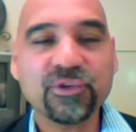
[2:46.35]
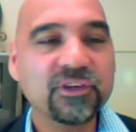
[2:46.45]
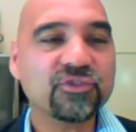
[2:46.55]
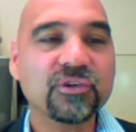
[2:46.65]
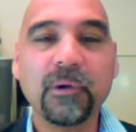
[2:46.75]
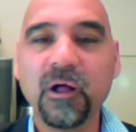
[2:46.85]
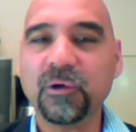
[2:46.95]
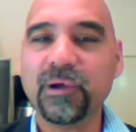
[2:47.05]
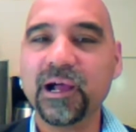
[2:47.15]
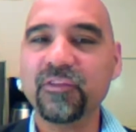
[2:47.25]

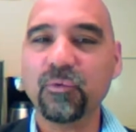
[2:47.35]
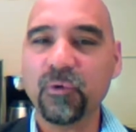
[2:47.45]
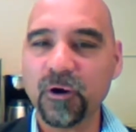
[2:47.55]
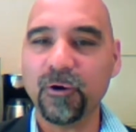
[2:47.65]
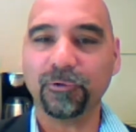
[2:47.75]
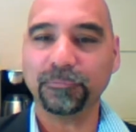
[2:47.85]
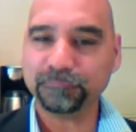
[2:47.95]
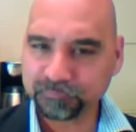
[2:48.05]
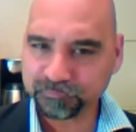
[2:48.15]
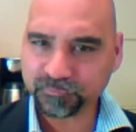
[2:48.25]
countries from all around the
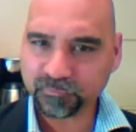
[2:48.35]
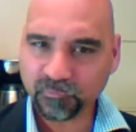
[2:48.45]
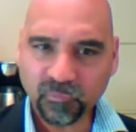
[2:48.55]
world.